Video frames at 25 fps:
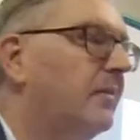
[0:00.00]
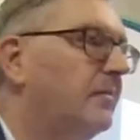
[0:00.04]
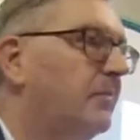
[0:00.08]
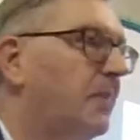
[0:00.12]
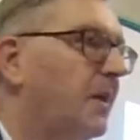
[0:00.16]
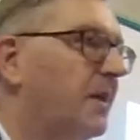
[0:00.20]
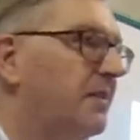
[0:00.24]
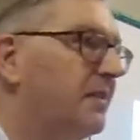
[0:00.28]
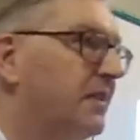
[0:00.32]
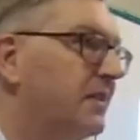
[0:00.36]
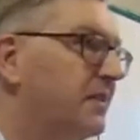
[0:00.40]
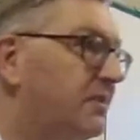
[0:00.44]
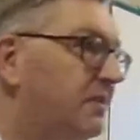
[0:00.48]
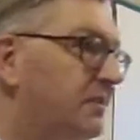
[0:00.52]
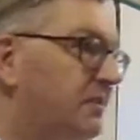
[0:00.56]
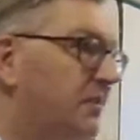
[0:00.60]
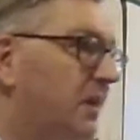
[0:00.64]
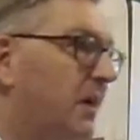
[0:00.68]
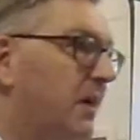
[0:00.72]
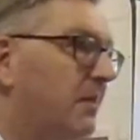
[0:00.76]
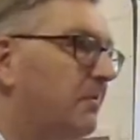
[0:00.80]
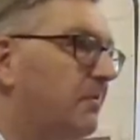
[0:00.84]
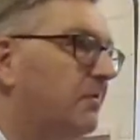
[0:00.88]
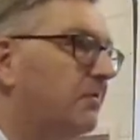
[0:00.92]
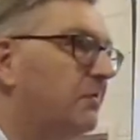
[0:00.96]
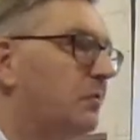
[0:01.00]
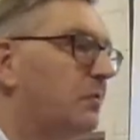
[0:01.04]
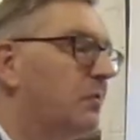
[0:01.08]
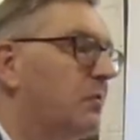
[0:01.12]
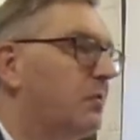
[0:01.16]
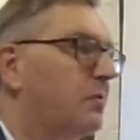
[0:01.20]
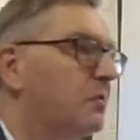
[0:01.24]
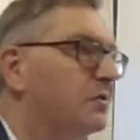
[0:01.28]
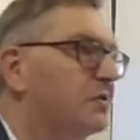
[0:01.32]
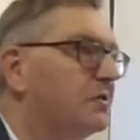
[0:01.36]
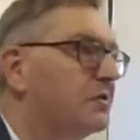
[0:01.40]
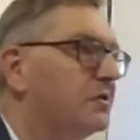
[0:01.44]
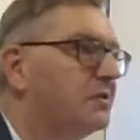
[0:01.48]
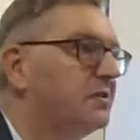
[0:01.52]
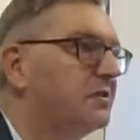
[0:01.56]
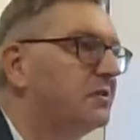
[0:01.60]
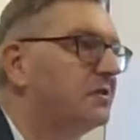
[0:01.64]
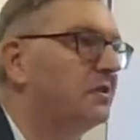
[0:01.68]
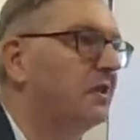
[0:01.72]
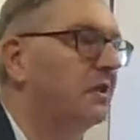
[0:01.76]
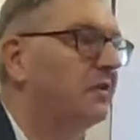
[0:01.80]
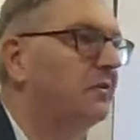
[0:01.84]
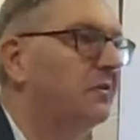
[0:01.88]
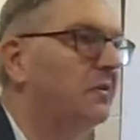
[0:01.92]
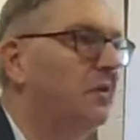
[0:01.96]
By this time, of course,
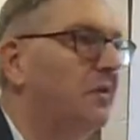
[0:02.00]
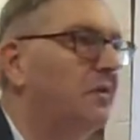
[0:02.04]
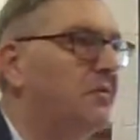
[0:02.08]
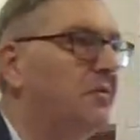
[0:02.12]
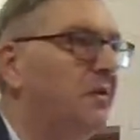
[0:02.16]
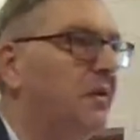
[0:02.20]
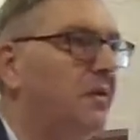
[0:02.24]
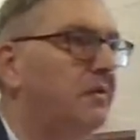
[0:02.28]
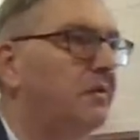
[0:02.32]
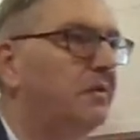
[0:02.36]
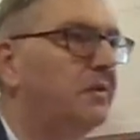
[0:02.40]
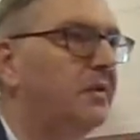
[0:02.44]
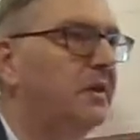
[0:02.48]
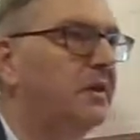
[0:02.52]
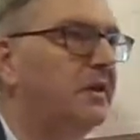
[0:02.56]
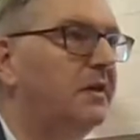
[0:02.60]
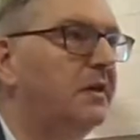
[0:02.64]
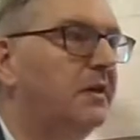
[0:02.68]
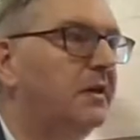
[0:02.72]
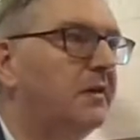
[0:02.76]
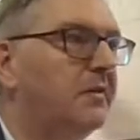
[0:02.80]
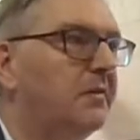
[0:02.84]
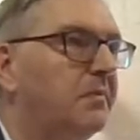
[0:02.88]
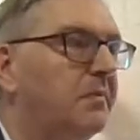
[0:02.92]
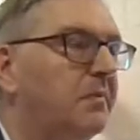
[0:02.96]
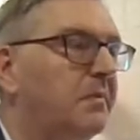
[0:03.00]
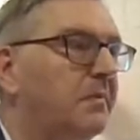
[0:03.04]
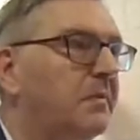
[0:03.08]
the